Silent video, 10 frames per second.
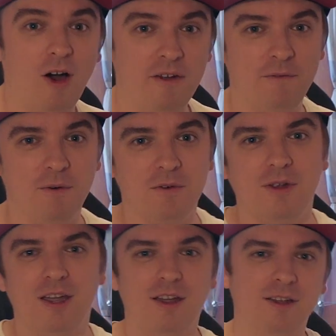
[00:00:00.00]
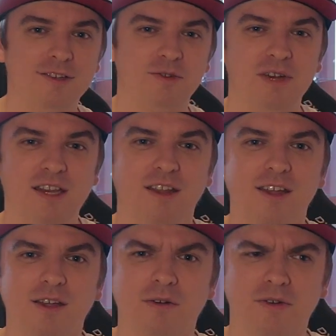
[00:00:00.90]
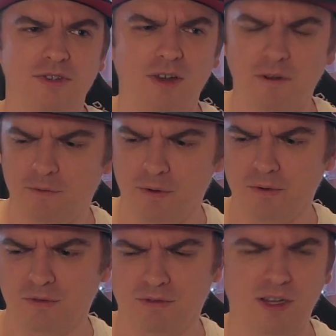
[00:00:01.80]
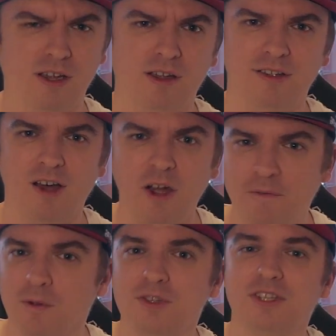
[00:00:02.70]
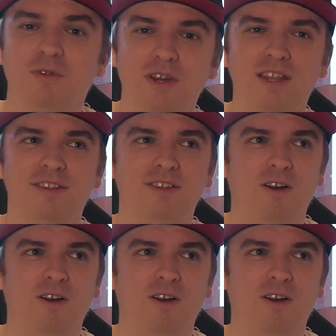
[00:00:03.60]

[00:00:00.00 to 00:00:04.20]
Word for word: iPhone screen, because iPhone screens